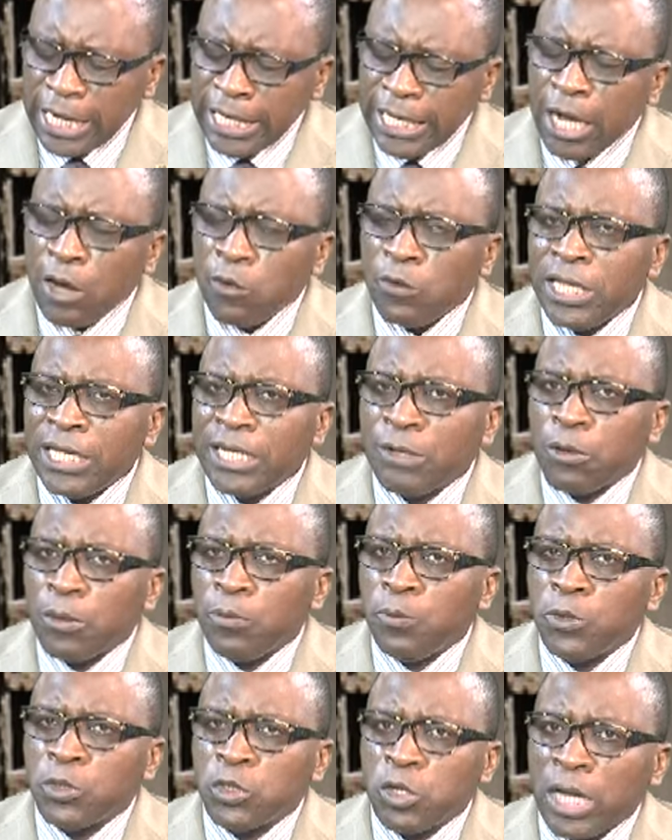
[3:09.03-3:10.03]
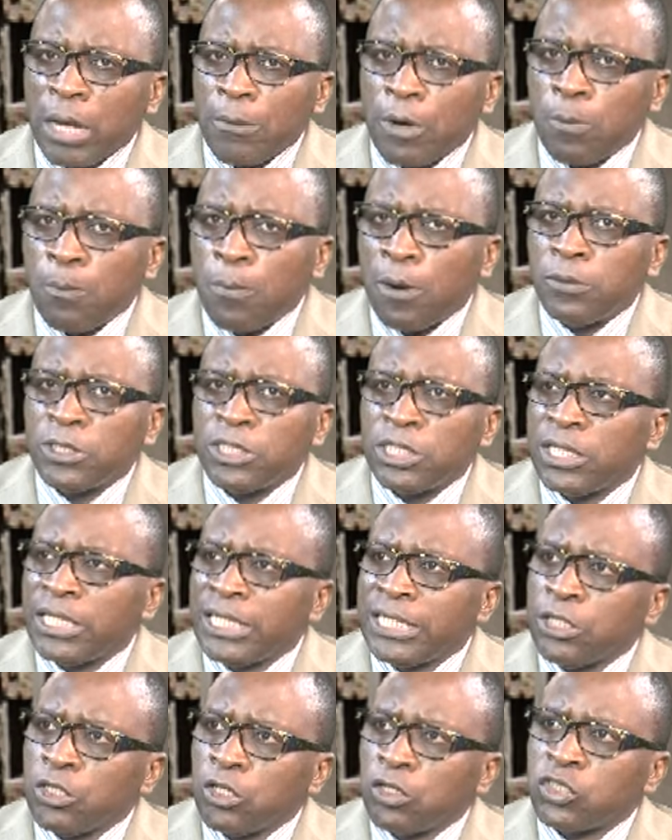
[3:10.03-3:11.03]
Now, in, when we talk about publishing
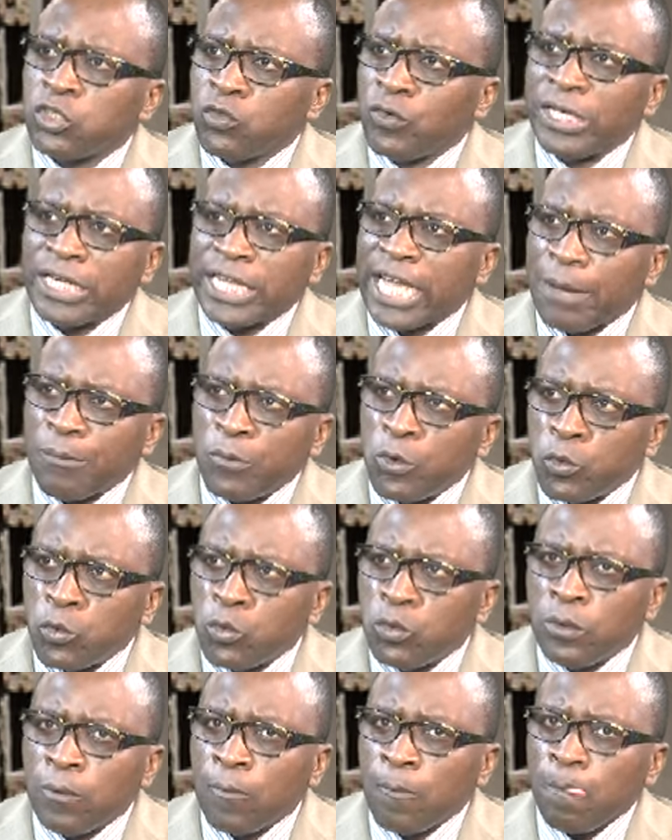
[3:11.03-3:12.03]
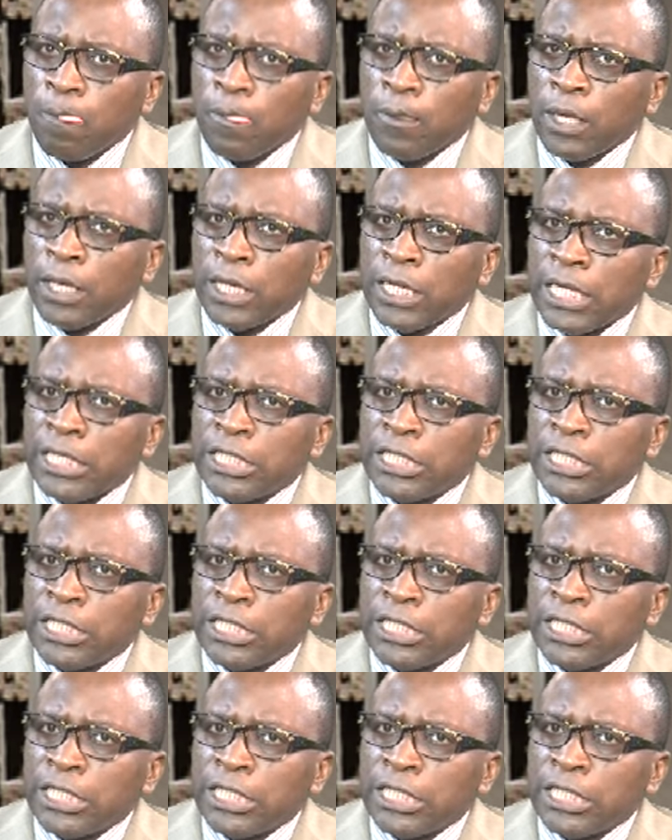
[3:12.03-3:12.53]
industry in Cameroon, yes.